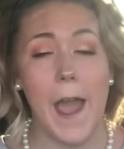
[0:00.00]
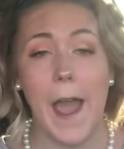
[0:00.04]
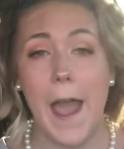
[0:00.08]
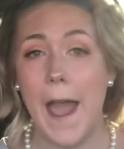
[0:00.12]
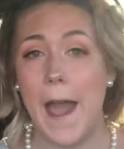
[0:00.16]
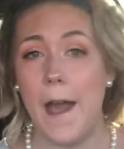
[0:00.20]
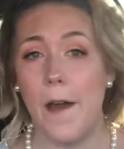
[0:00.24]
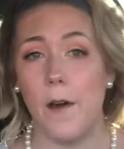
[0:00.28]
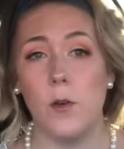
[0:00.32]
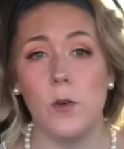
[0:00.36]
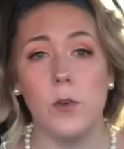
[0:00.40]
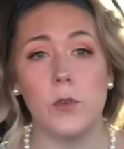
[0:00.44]

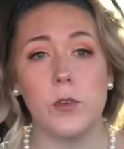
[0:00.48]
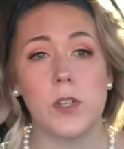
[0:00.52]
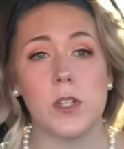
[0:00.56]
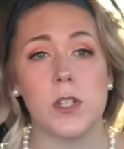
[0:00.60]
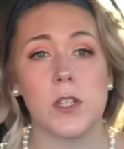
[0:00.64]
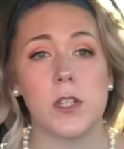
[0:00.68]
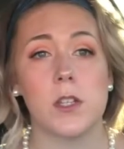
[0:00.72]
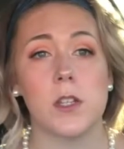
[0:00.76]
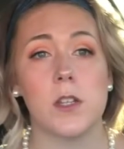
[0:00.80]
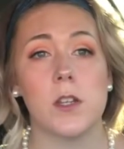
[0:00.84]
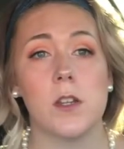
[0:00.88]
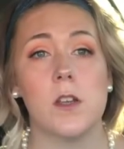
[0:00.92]
out
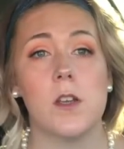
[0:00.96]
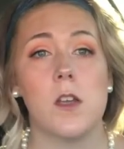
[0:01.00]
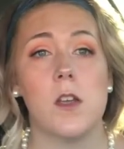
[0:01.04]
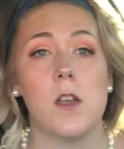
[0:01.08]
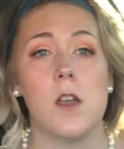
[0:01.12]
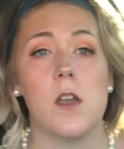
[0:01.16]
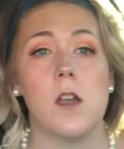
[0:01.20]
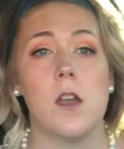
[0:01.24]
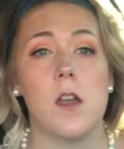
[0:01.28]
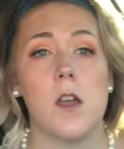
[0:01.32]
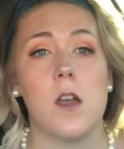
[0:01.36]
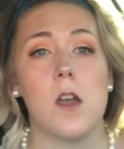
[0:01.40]

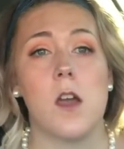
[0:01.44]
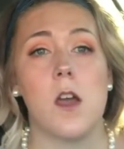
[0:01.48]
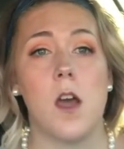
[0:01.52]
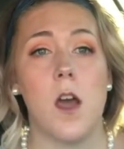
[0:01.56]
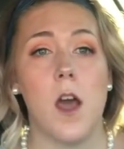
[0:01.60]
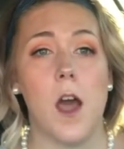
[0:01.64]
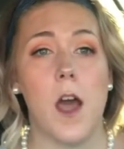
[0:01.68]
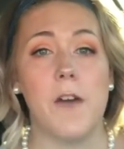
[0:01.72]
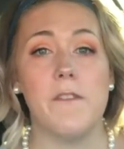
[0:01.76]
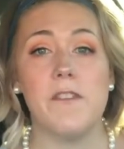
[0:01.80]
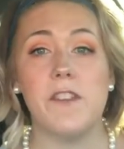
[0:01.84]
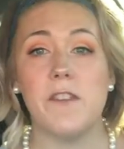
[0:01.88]

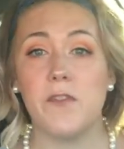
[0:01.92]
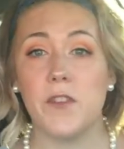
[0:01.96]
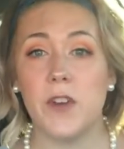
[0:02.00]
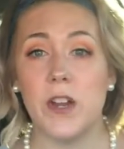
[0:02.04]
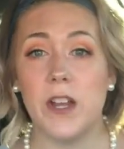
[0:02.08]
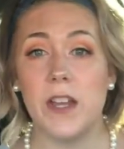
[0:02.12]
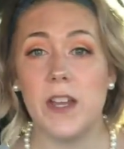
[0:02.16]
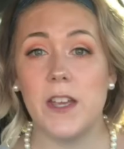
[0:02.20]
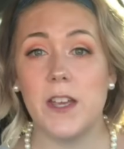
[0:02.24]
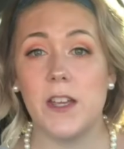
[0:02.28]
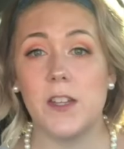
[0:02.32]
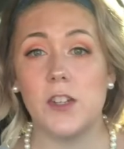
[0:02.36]
of the
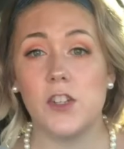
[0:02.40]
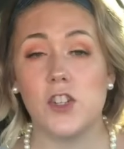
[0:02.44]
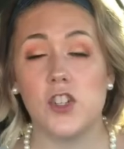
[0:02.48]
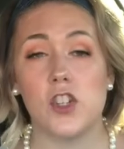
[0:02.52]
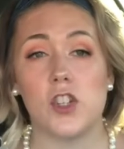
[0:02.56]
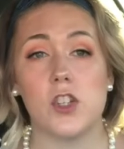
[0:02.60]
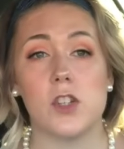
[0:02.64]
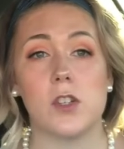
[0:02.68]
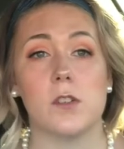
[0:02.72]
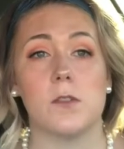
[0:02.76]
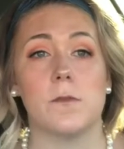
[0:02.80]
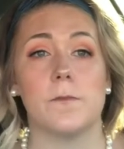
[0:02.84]

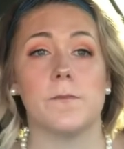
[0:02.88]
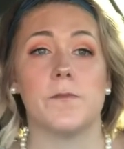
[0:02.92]
fridge.